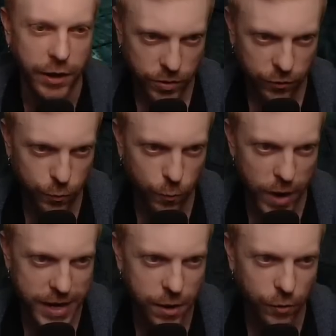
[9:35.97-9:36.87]
But this one
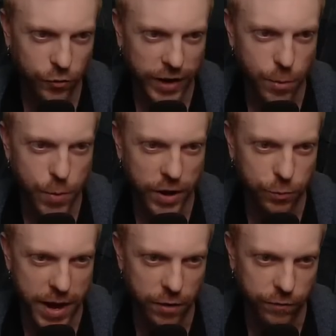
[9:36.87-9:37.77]
right here is like the best
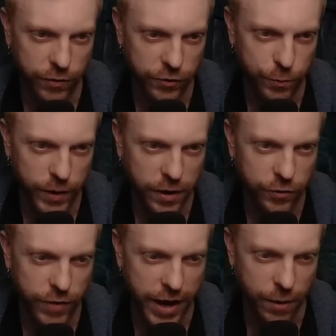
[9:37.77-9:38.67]
pallet for this because
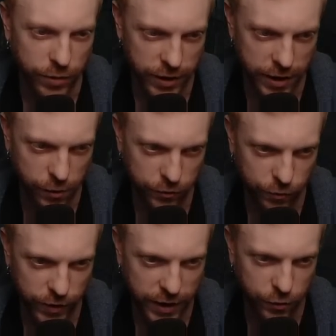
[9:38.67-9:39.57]
of that. With the killers, if
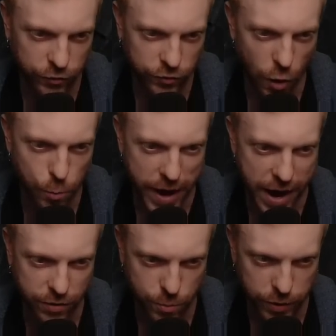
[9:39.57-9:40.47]
the killers don't
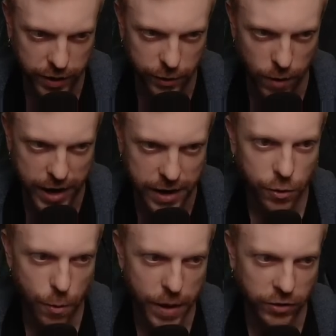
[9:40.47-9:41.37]
path completely right, their
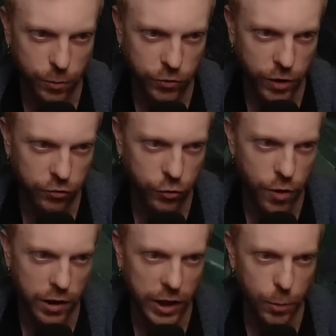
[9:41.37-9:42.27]
momentum's going to shoot
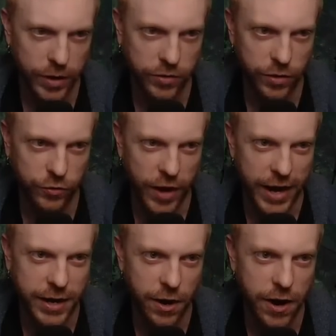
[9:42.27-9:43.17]
a little bit to the
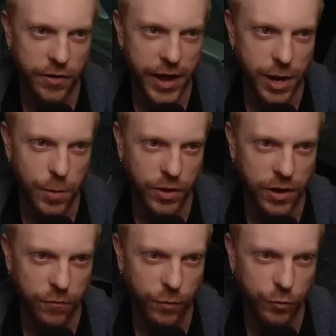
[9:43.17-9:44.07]
side here, and that can be the
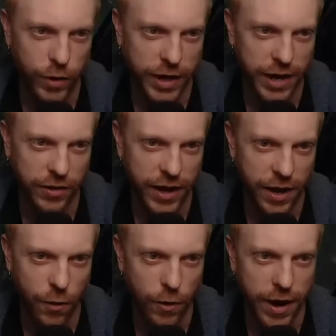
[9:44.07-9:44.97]
difference between getting the
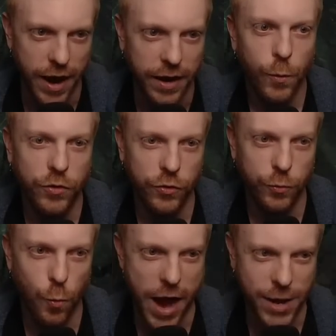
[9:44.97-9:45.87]
hit or not, which is
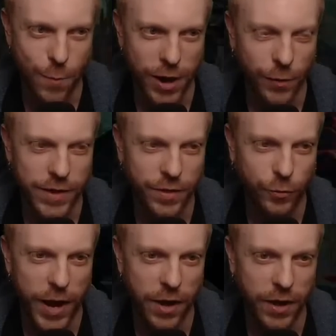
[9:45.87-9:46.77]
why you want to greed this
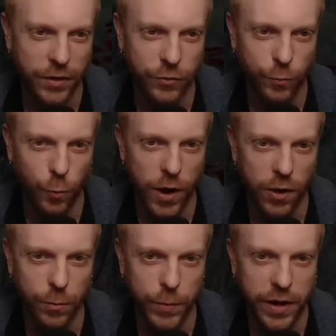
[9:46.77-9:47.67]
pallet as
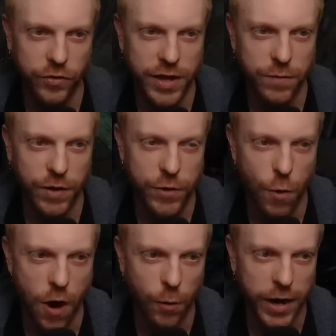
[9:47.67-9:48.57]
well, because even if you
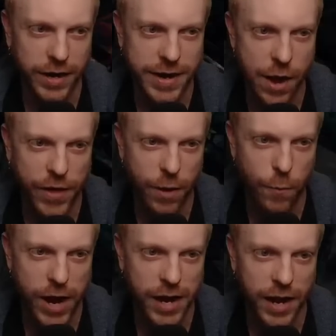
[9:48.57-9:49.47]
are running down that
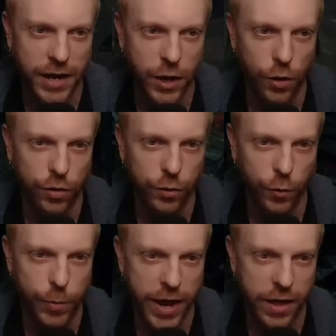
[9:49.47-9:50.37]
way and you go to throw
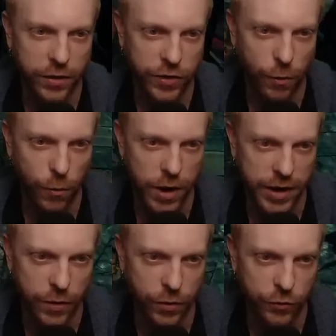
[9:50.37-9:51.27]
the pallet, say we're running
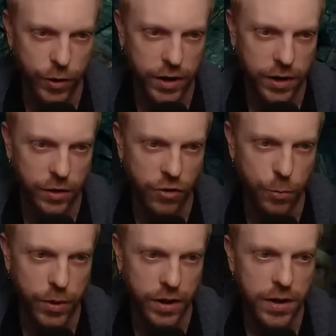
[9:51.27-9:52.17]
down this way and
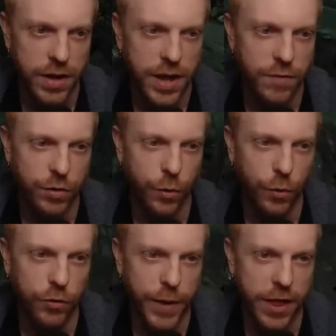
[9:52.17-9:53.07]
jump it, if you throw
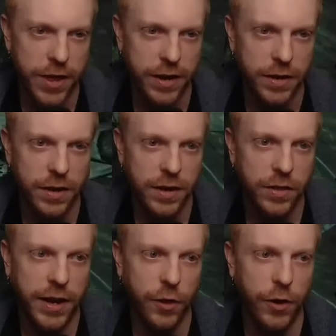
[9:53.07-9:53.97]
this pallet,
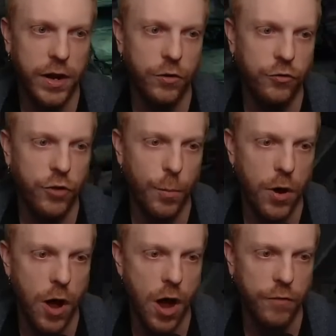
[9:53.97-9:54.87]
the killer can just jump
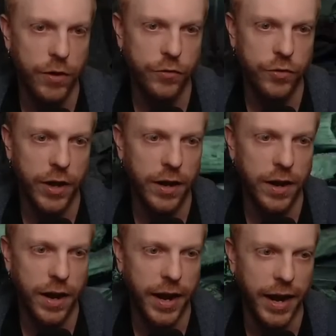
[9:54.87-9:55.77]
off of this thing,
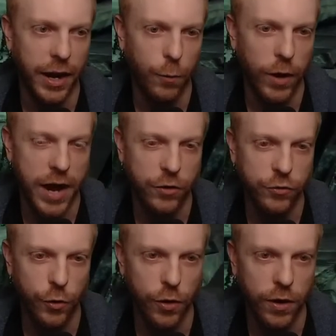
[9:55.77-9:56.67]
and we're kind of
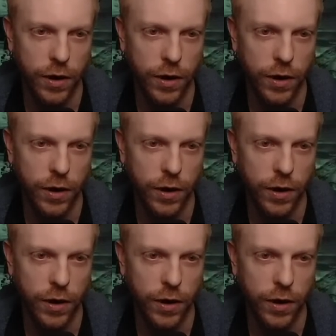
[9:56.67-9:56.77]
screwed.